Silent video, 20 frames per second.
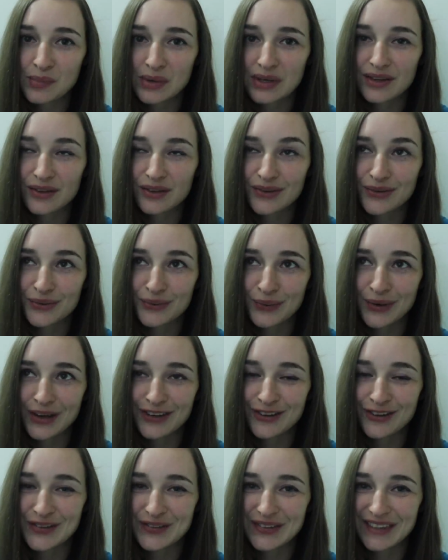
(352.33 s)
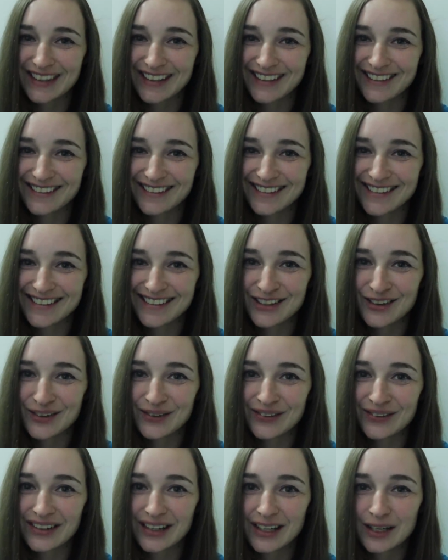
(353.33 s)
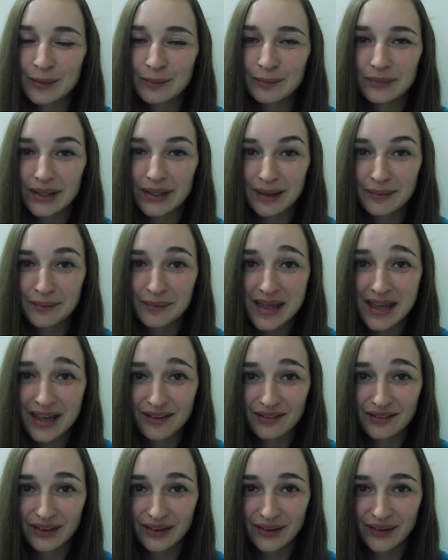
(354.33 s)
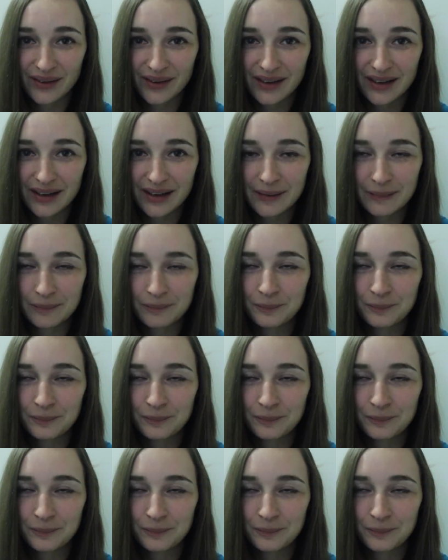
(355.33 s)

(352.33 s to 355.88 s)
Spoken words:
but it's right over there, so let me have a look.